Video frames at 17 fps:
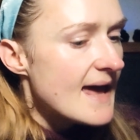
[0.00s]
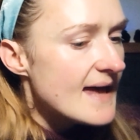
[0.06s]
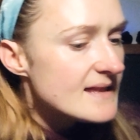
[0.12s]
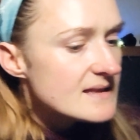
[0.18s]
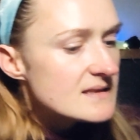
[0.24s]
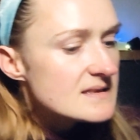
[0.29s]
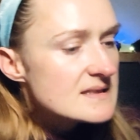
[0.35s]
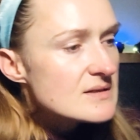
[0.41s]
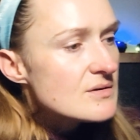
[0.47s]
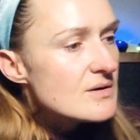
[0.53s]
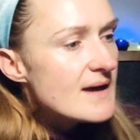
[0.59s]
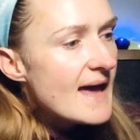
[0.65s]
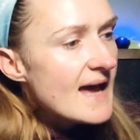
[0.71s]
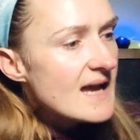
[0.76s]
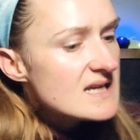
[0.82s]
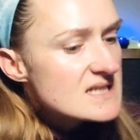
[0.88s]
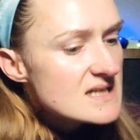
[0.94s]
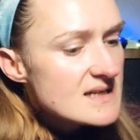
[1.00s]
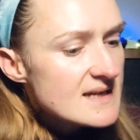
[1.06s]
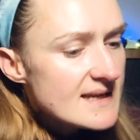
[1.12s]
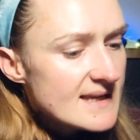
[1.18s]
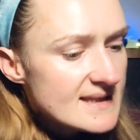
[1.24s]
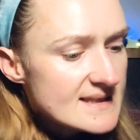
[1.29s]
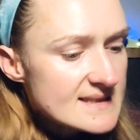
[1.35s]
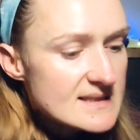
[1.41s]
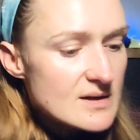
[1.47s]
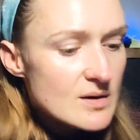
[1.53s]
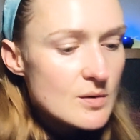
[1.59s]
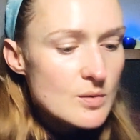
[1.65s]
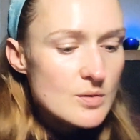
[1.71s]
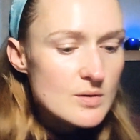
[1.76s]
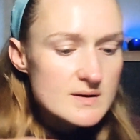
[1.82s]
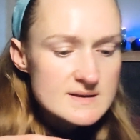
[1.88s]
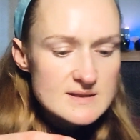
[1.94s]
And so actually,
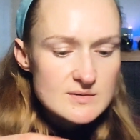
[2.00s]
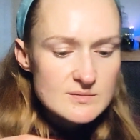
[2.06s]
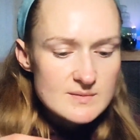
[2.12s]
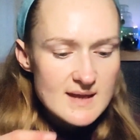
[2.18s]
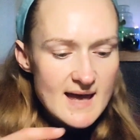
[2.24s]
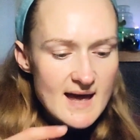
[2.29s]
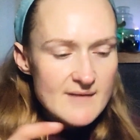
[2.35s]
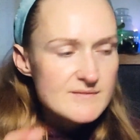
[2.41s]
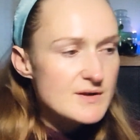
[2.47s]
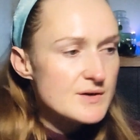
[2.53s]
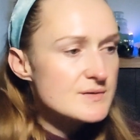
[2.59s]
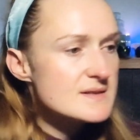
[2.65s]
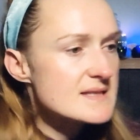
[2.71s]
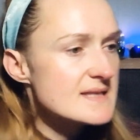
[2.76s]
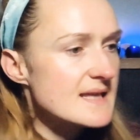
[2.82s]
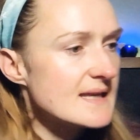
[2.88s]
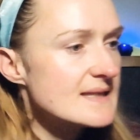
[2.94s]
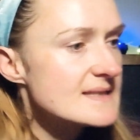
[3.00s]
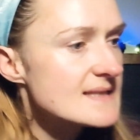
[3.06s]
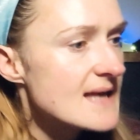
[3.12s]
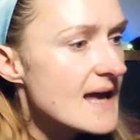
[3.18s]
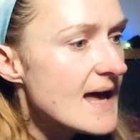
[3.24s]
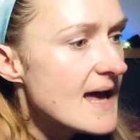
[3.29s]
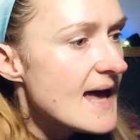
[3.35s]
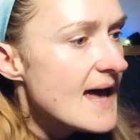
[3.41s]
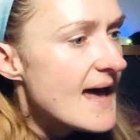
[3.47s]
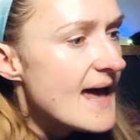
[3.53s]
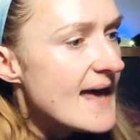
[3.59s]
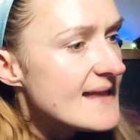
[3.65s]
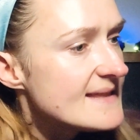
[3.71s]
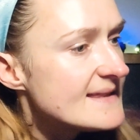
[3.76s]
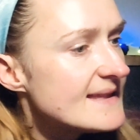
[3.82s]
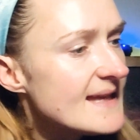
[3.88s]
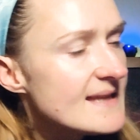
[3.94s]
so we have those things,
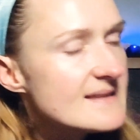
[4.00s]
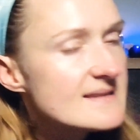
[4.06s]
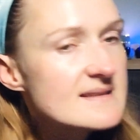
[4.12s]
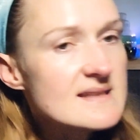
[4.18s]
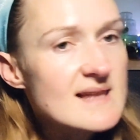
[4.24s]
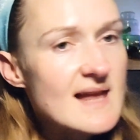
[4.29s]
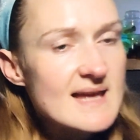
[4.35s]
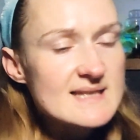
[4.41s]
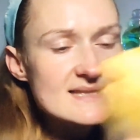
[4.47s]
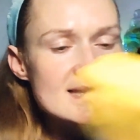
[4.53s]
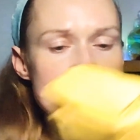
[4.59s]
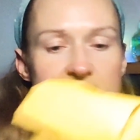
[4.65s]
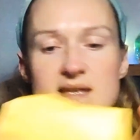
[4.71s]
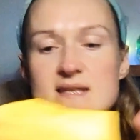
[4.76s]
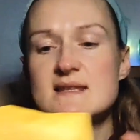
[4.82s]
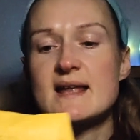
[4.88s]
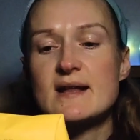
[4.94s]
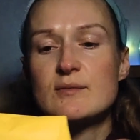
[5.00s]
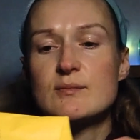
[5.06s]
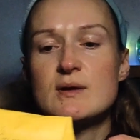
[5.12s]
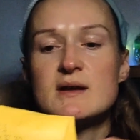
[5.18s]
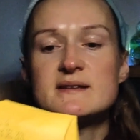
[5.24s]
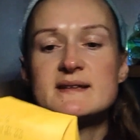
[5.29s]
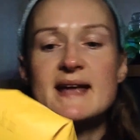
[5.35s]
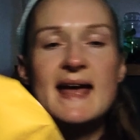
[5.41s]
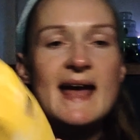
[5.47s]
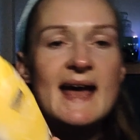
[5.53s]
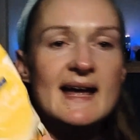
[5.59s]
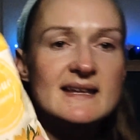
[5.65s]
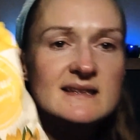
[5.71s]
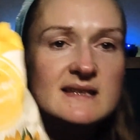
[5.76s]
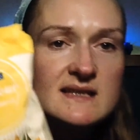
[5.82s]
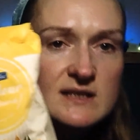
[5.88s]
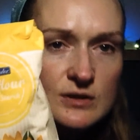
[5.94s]
and then the last thing that we're gonna
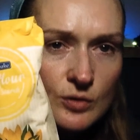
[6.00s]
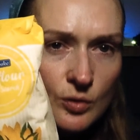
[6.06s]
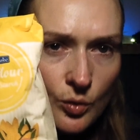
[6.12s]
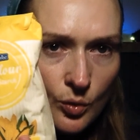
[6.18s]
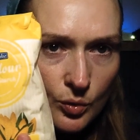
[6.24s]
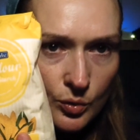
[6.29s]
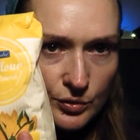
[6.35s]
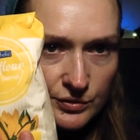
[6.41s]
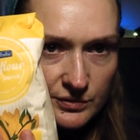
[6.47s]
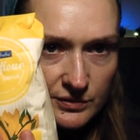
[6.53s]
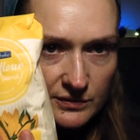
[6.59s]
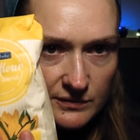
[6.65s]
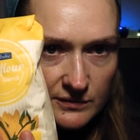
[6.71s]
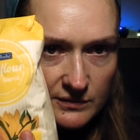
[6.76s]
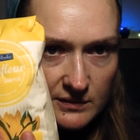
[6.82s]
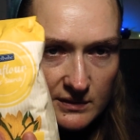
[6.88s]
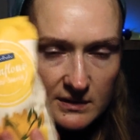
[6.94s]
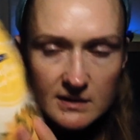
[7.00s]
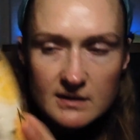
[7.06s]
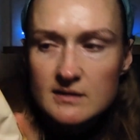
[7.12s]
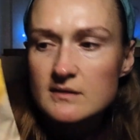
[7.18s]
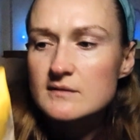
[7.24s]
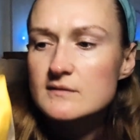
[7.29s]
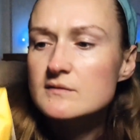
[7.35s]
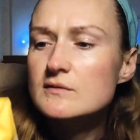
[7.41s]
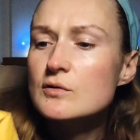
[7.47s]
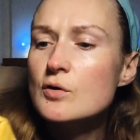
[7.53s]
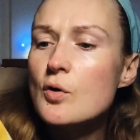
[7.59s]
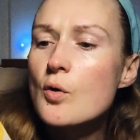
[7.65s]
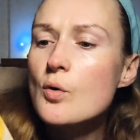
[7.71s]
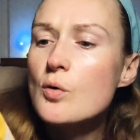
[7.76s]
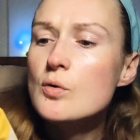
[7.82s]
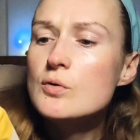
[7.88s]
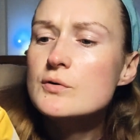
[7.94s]
add is corn
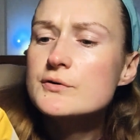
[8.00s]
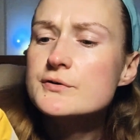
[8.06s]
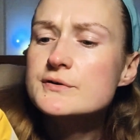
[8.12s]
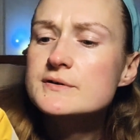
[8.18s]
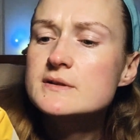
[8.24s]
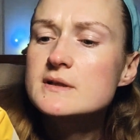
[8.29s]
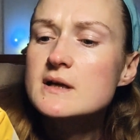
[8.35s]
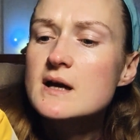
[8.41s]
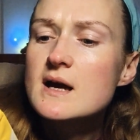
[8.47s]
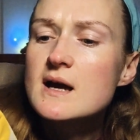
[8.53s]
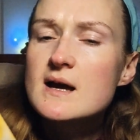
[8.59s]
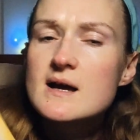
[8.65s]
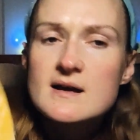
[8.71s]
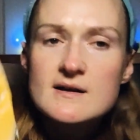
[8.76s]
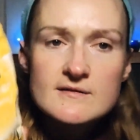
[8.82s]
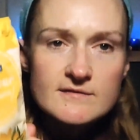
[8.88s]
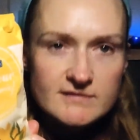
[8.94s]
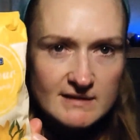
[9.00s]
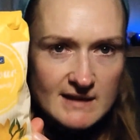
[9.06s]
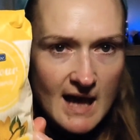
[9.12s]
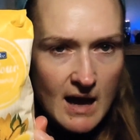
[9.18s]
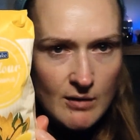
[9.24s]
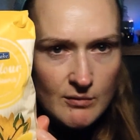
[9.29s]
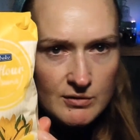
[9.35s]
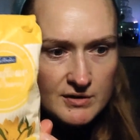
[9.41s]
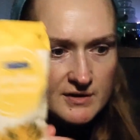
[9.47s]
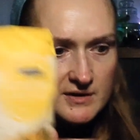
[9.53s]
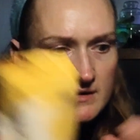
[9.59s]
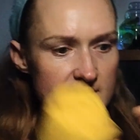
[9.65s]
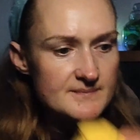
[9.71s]
corn flour.